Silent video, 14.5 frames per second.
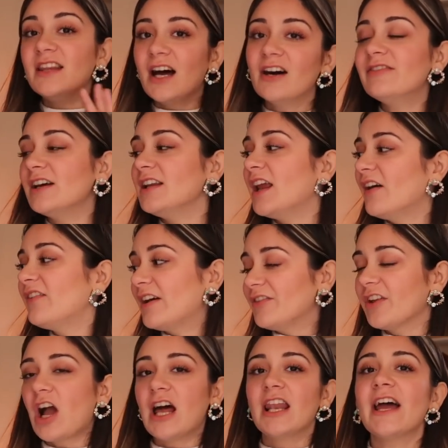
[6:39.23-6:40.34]
Love, love, love the
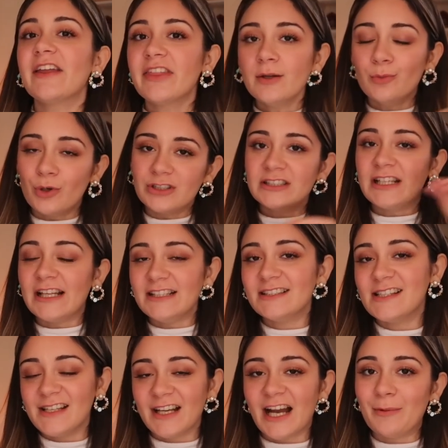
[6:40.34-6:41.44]
color. I think more than
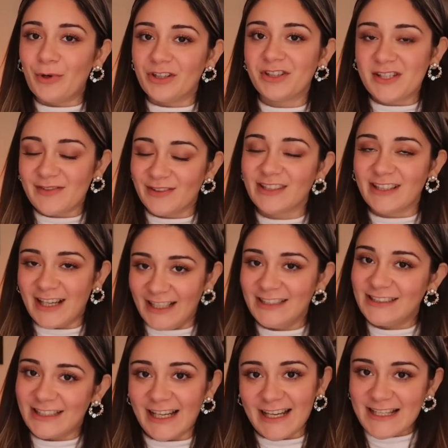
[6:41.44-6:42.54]
anything, I bought this for the
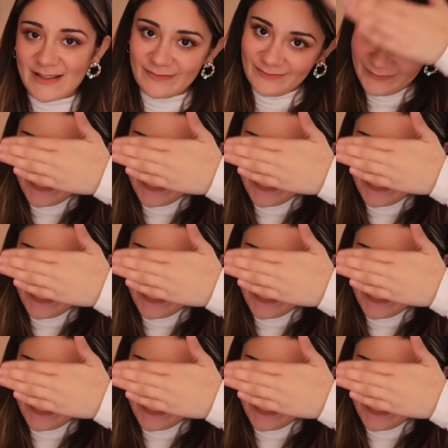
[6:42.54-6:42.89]
color, guys.